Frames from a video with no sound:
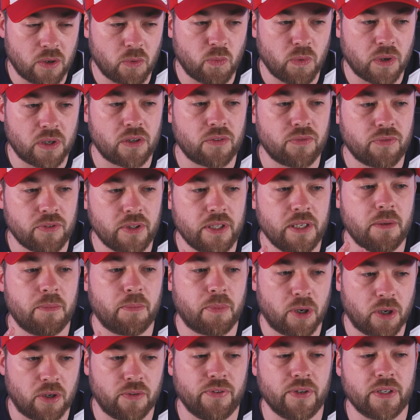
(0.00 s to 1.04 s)
a, wonderfully
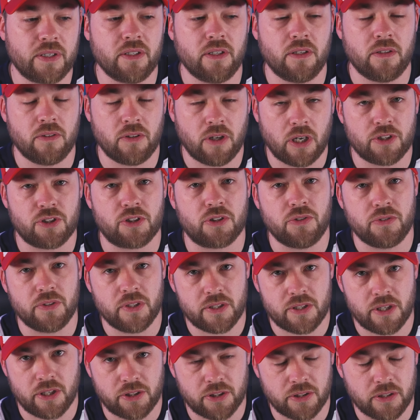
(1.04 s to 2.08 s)
perfect logical
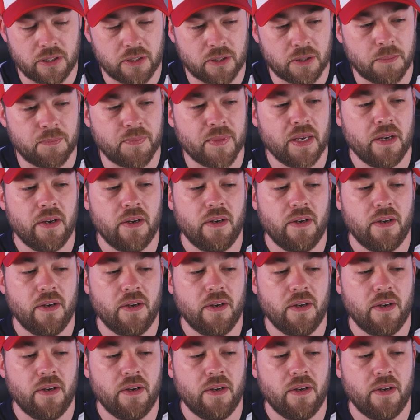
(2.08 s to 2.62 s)
decision here.